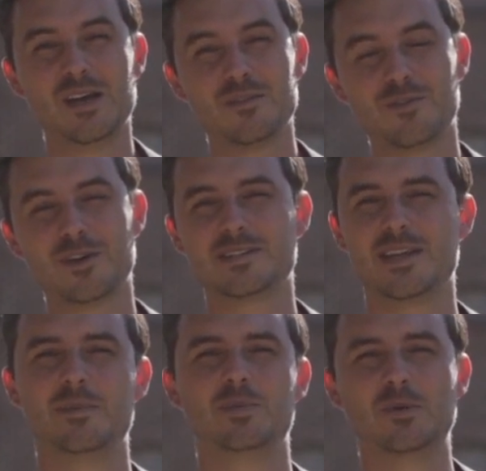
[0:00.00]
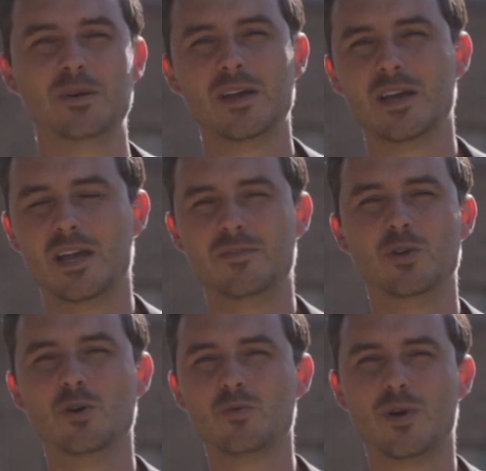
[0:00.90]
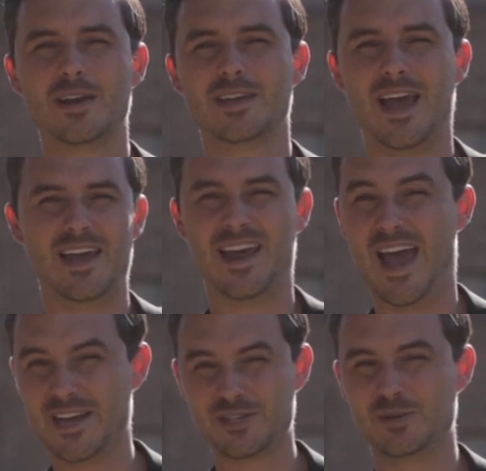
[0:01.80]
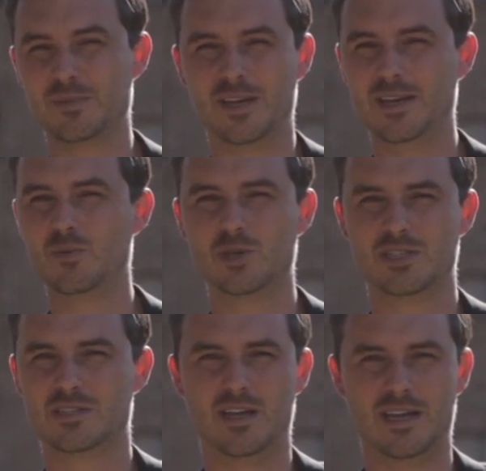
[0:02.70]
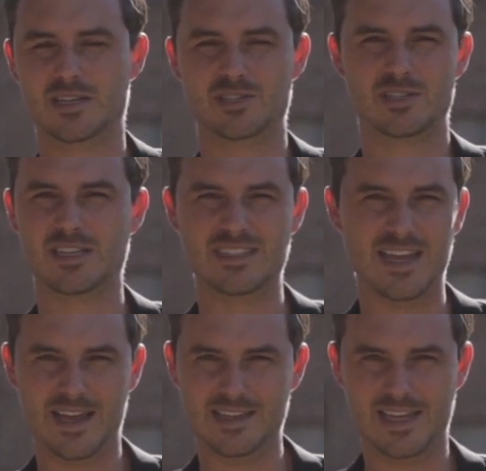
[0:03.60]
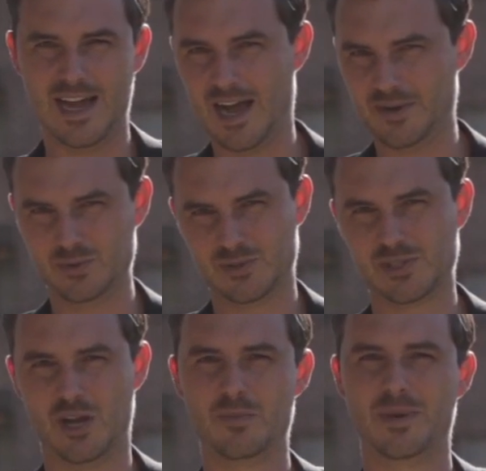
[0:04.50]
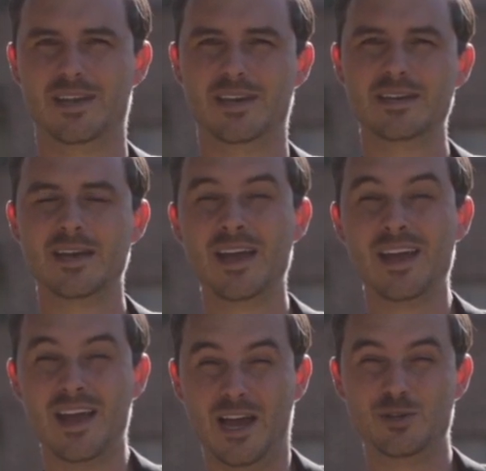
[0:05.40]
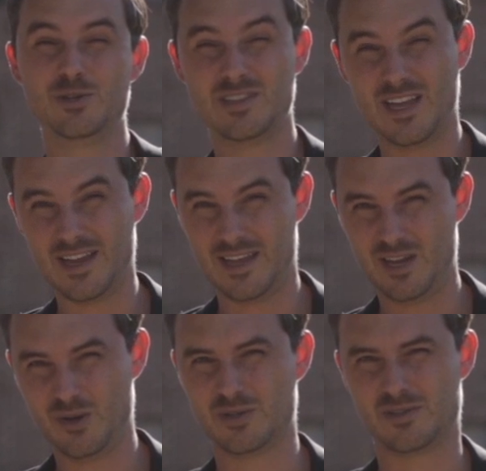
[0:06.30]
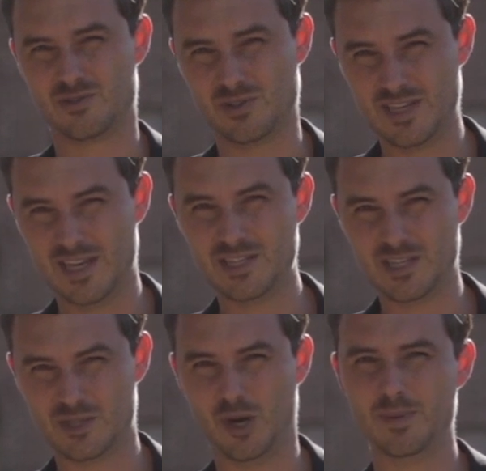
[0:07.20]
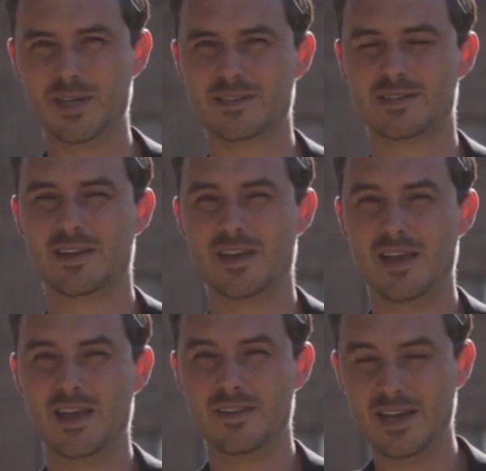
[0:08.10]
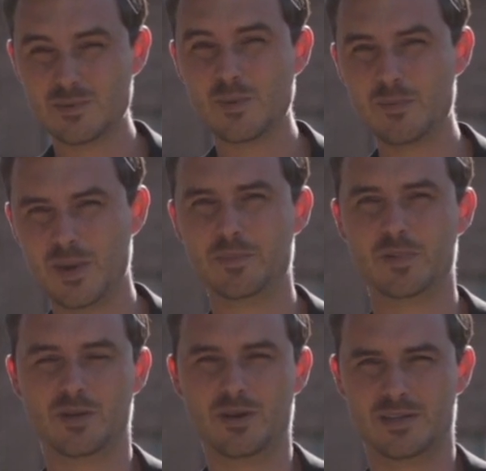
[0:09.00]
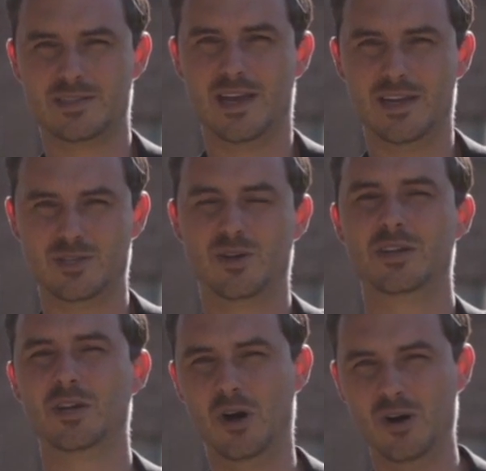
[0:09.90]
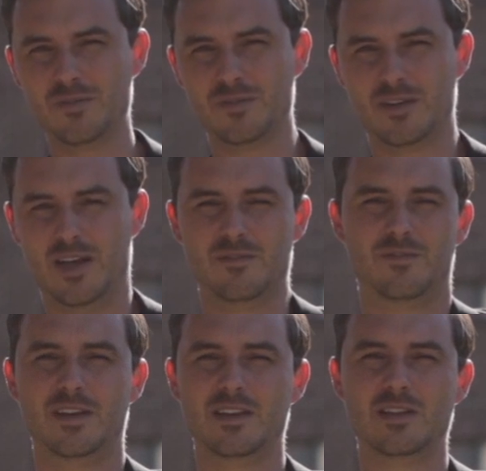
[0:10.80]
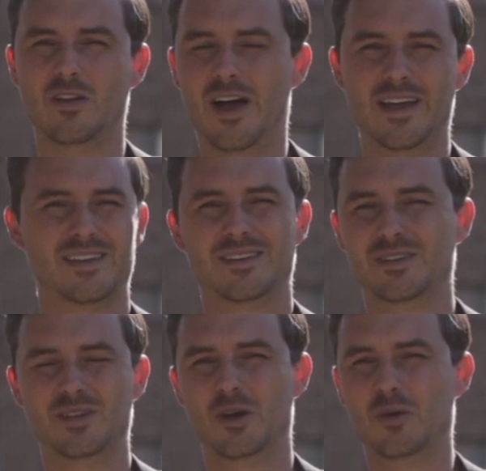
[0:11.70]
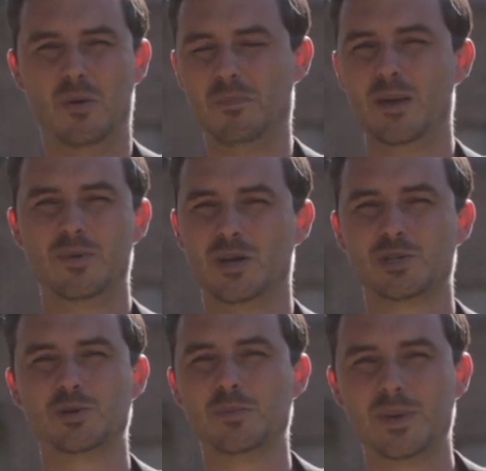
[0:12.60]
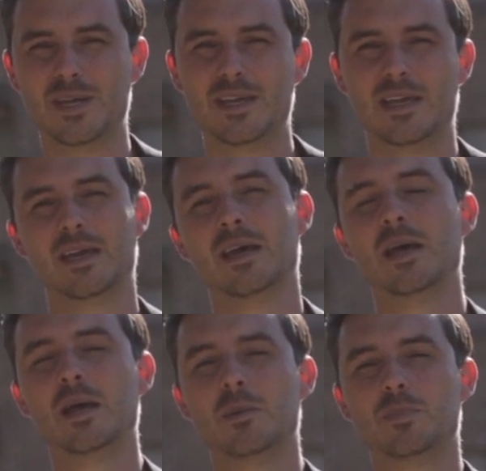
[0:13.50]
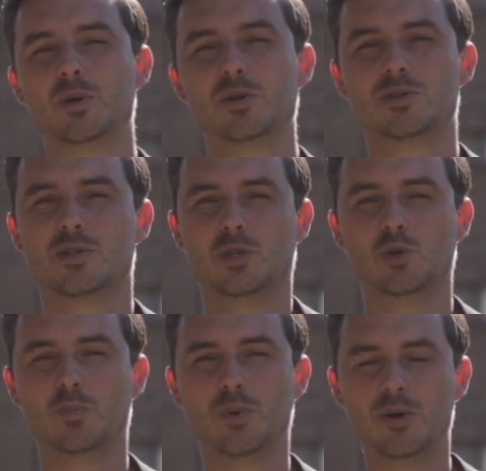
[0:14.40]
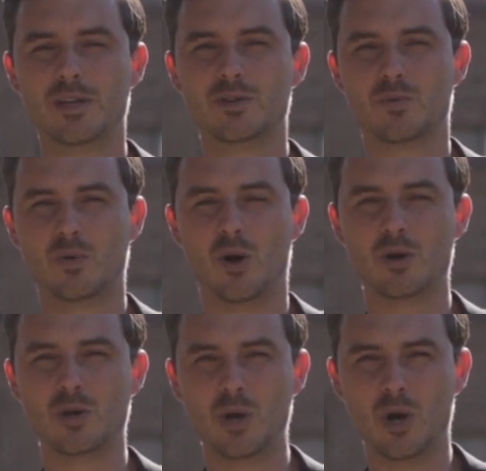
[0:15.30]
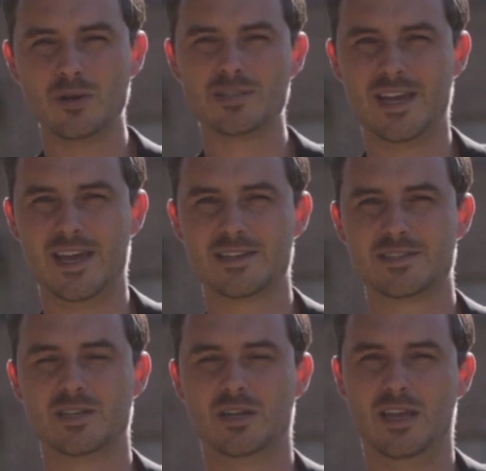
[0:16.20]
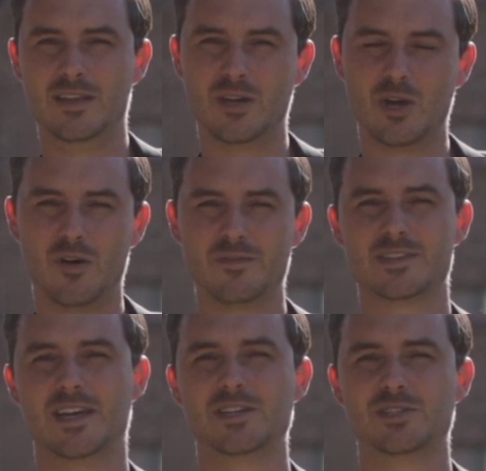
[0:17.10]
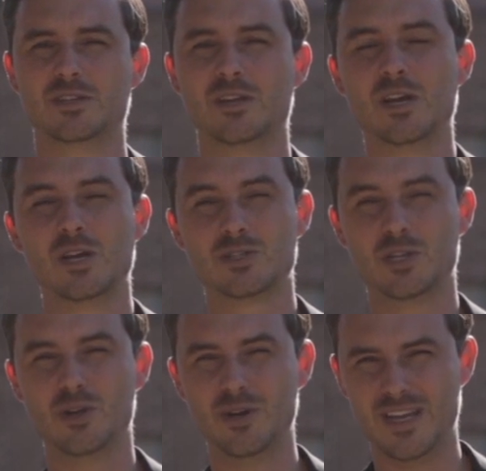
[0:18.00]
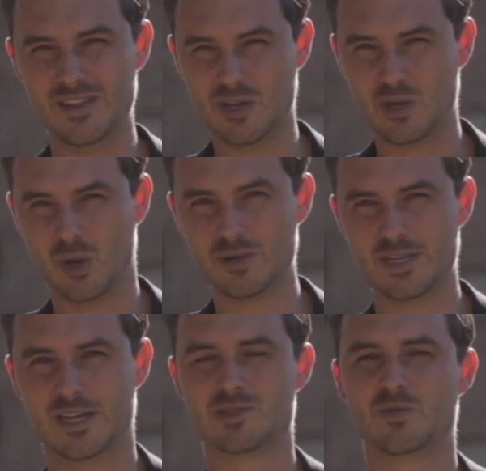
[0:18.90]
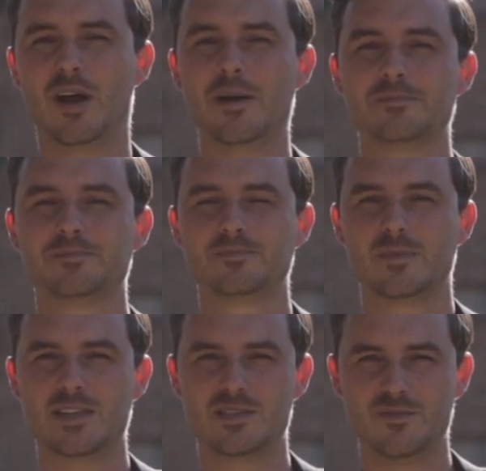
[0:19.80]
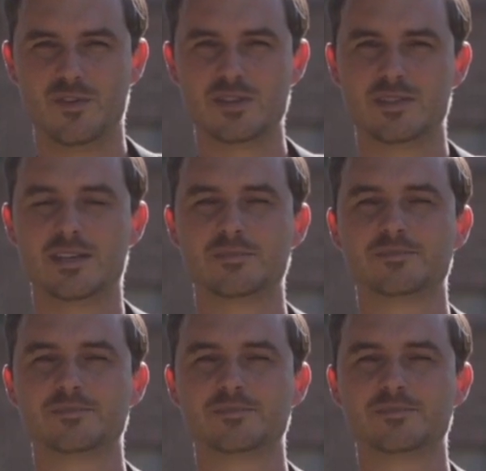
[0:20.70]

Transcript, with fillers: For example, if you're running an action meeting, which is like a, just a daily huddle style meeting, and you start getting onto strategic topics, that's when people are going to start turning off and feeling like, you know, maybe I shouldn't be here, because you're putting the wrong context in the conversation. So you've got to get the context right. That's the first thing.